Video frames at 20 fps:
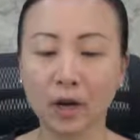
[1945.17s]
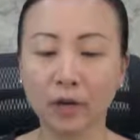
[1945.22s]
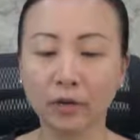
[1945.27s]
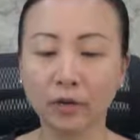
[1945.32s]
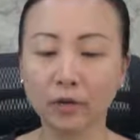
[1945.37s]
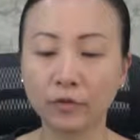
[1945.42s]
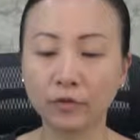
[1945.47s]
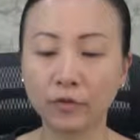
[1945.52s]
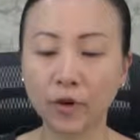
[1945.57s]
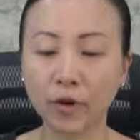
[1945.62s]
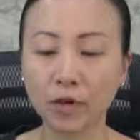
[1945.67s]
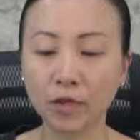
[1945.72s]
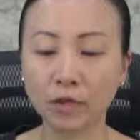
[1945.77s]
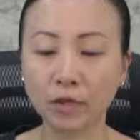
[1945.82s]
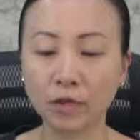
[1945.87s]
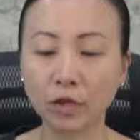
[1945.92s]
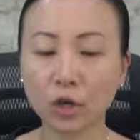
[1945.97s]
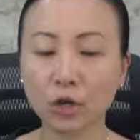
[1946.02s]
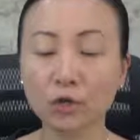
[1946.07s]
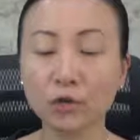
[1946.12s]
The first
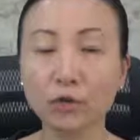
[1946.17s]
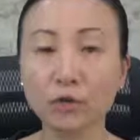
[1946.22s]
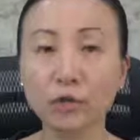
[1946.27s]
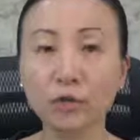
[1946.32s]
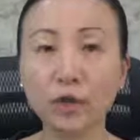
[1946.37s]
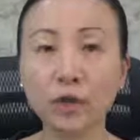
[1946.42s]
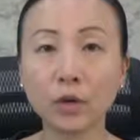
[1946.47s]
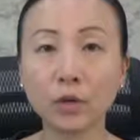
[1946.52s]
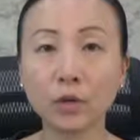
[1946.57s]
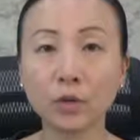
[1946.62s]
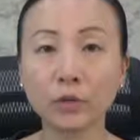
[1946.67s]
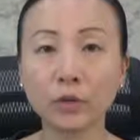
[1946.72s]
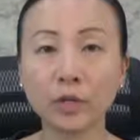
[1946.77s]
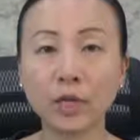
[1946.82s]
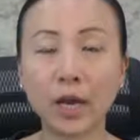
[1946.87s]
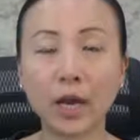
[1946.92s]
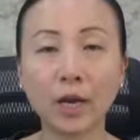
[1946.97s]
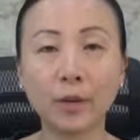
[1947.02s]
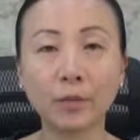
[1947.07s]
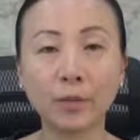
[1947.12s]
shows 3 author
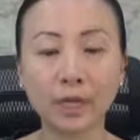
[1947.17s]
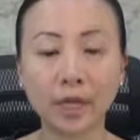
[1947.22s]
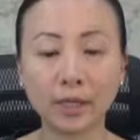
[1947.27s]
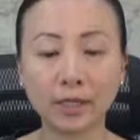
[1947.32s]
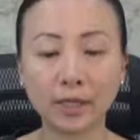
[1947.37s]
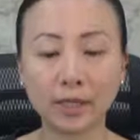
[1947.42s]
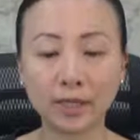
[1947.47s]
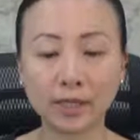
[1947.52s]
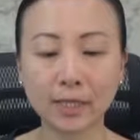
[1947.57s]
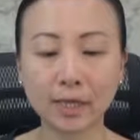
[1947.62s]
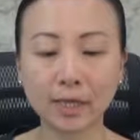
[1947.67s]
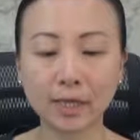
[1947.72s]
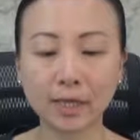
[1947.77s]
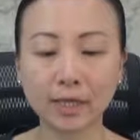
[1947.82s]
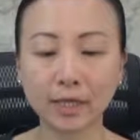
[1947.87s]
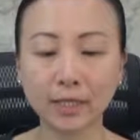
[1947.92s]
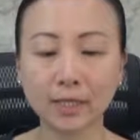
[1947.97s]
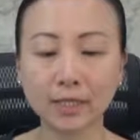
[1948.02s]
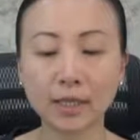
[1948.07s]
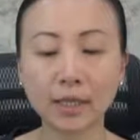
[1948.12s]
names, and the
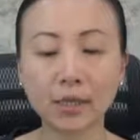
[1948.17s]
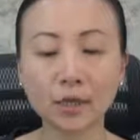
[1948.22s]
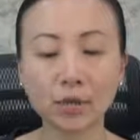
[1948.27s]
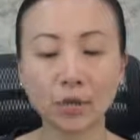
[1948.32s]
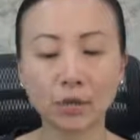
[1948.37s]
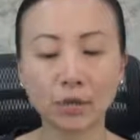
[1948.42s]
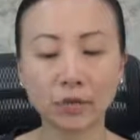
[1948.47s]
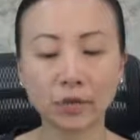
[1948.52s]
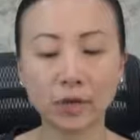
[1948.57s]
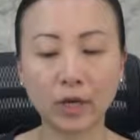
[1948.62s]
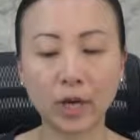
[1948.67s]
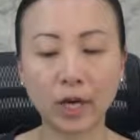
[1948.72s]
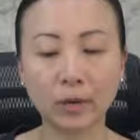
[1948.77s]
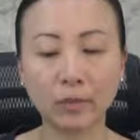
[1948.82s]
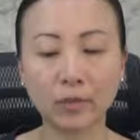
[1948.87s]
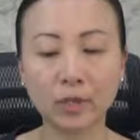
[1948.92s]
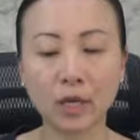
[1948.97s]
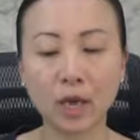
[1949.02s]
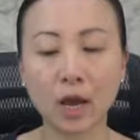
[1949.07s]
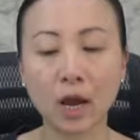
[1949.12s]
second 6 author
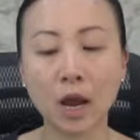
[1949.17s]
names,